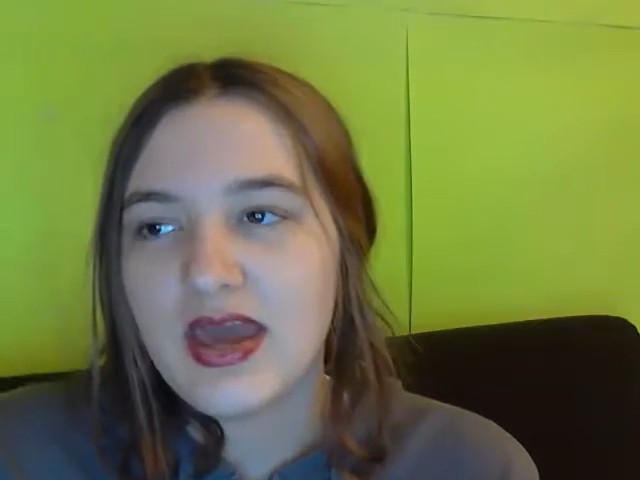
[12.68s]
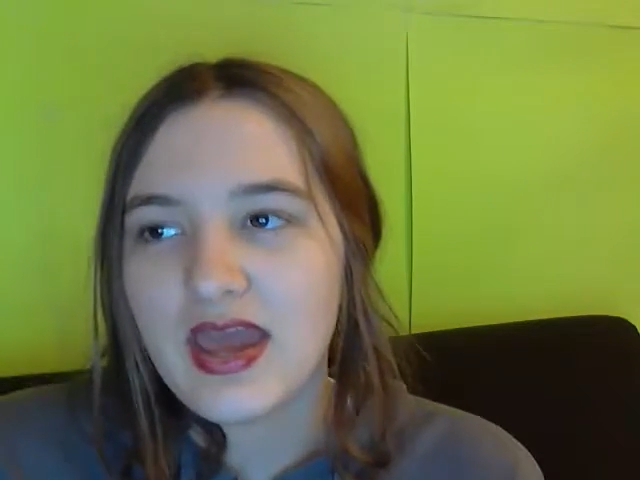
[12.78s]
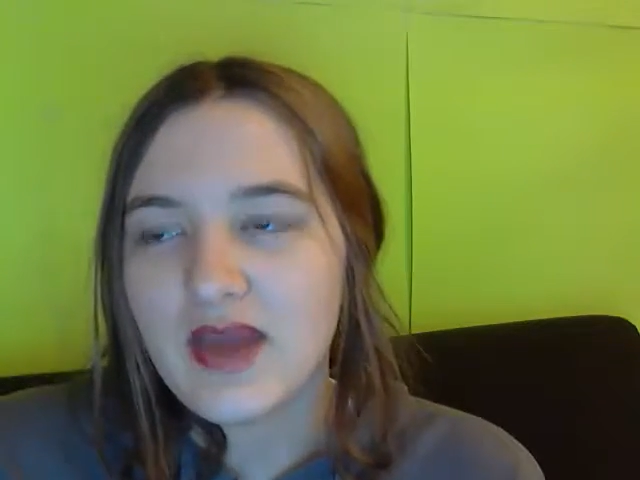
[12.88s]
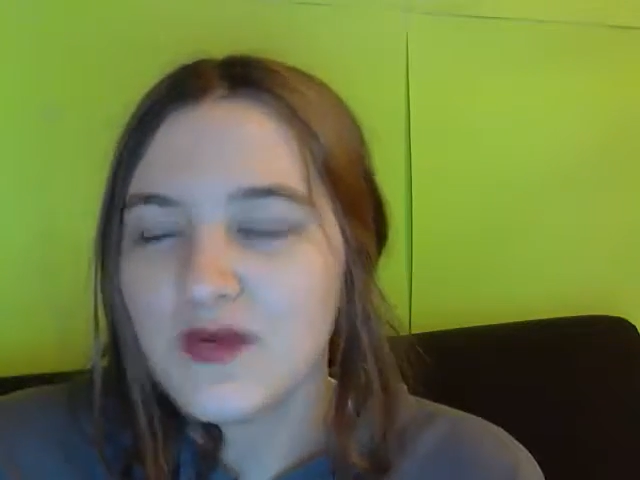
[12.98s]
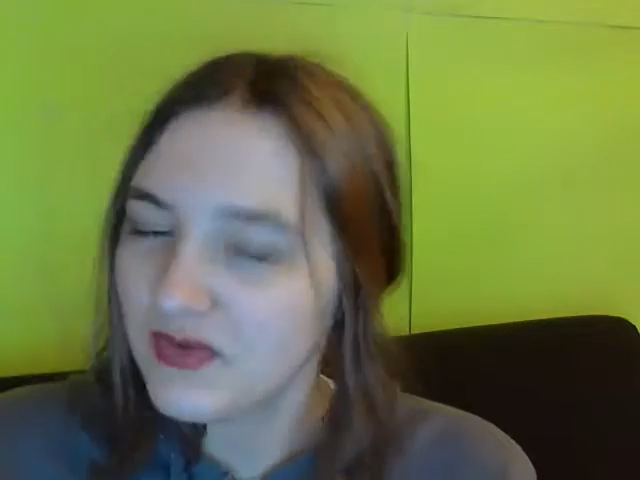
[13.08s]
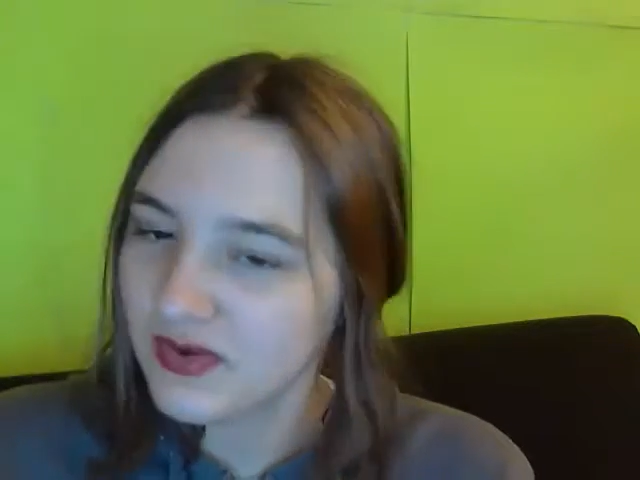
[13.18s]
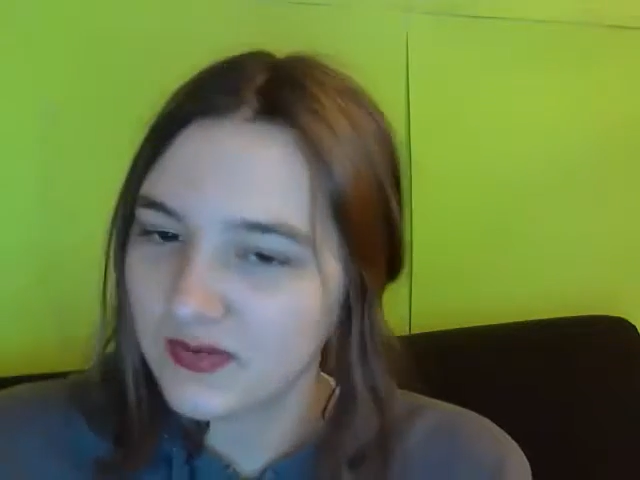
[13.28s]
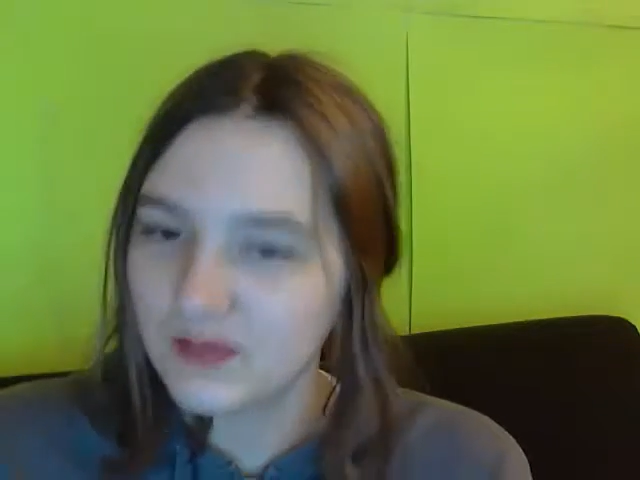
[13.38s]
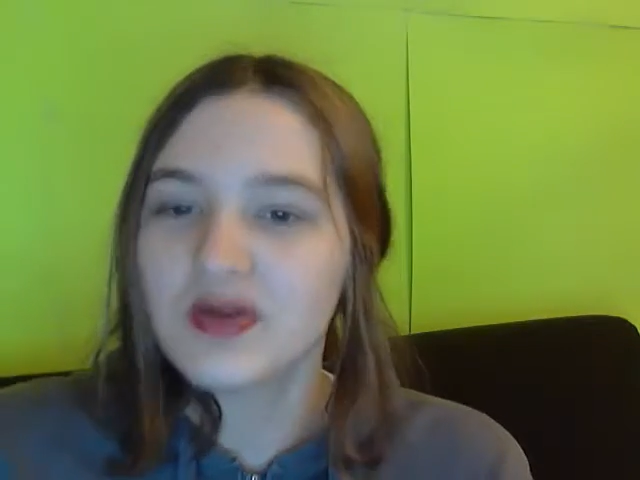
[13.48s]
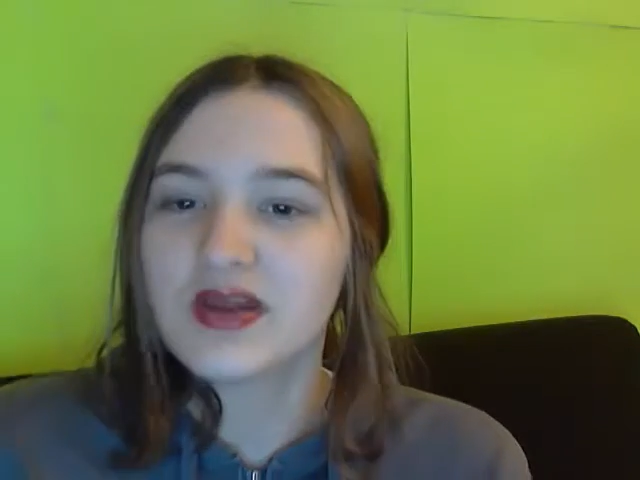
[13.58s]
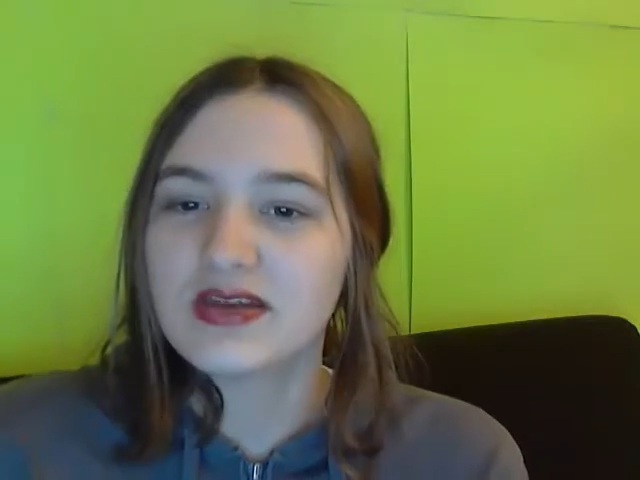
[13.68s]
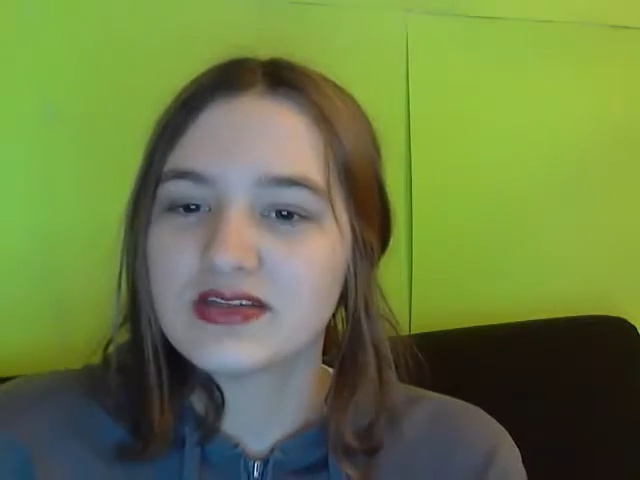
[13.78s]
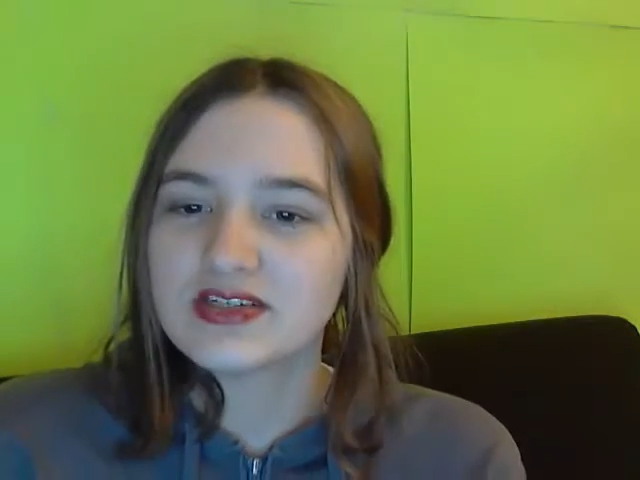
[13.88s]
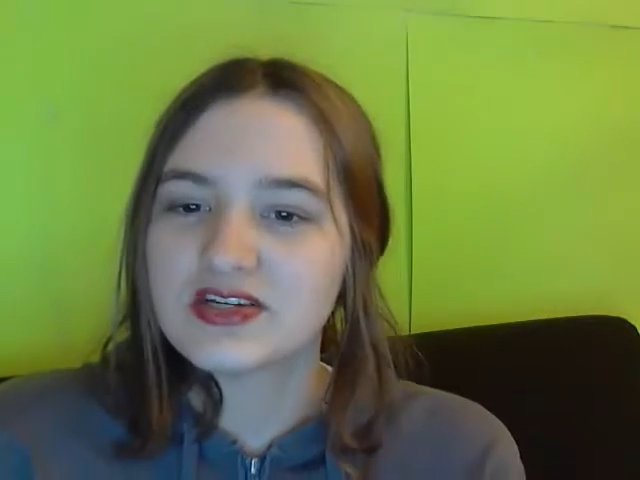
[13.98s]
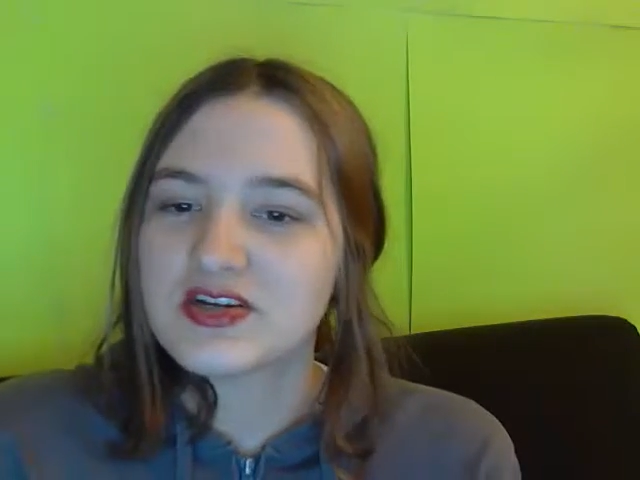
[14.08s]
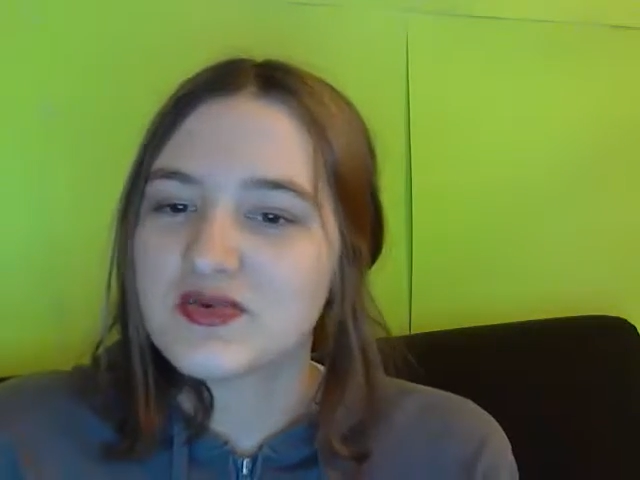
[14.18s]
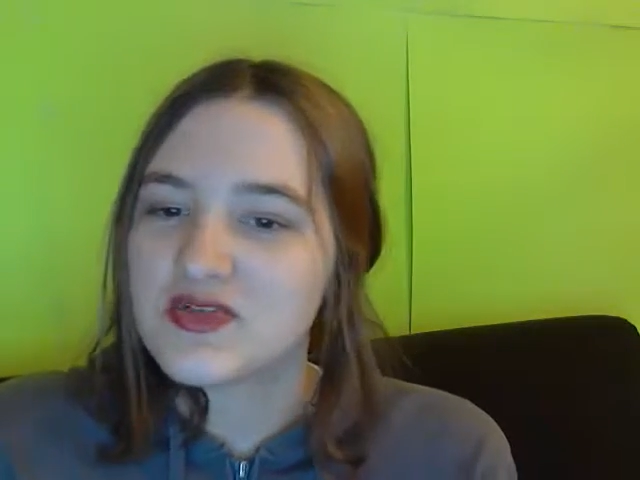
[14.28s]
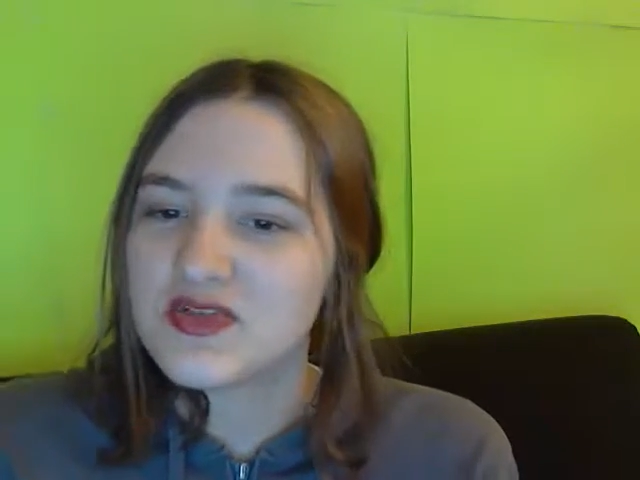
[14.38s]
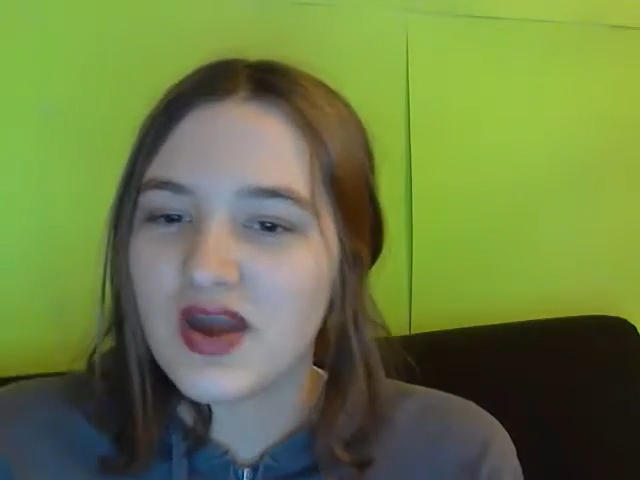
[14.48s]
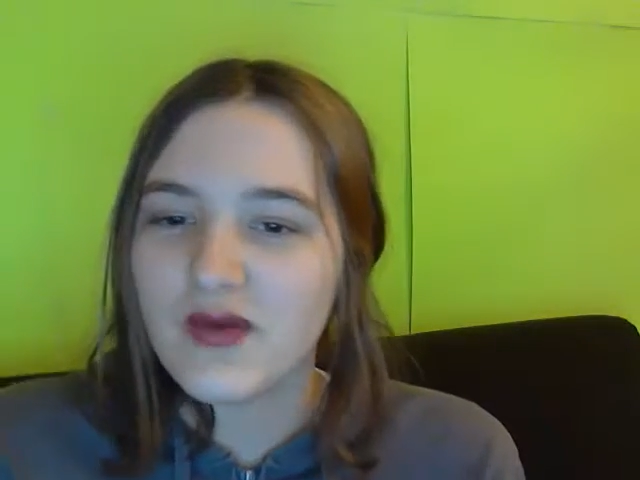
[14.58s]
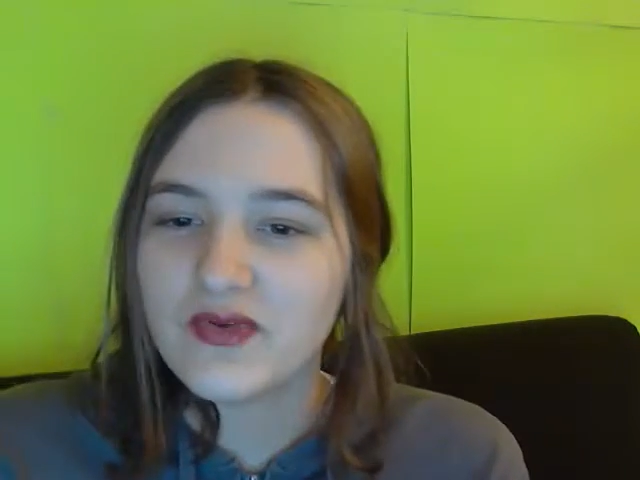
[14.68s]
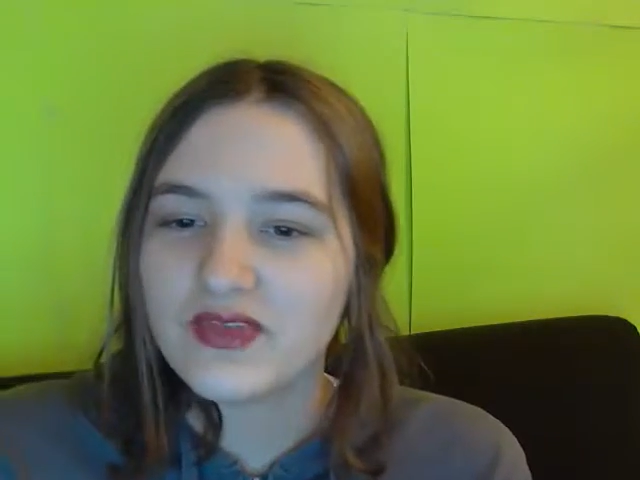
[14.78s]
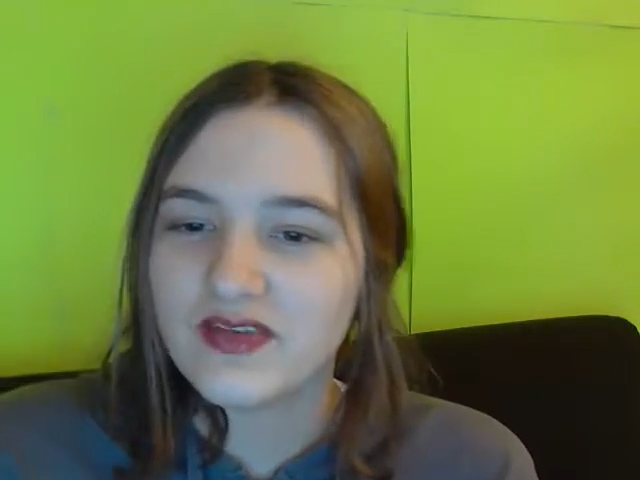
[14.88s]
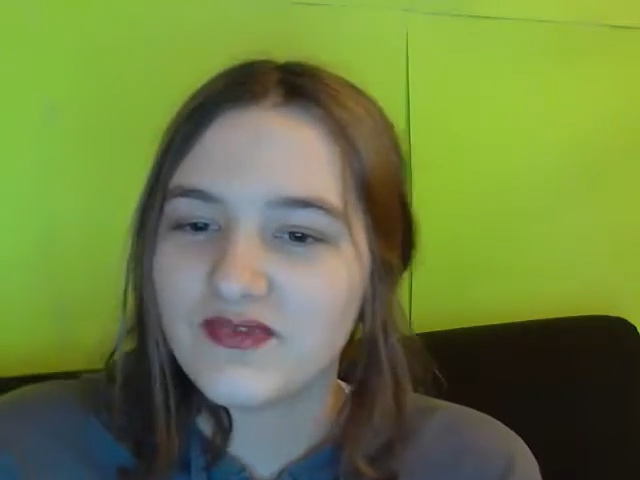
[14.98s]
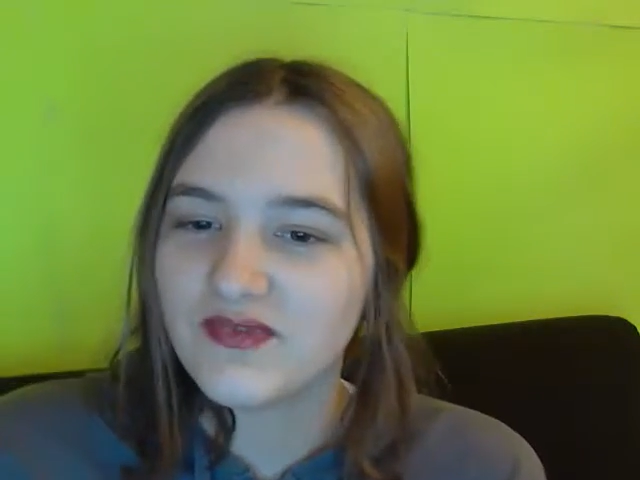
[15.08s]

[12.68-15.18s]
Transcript: And we were bringing it to her, which I will say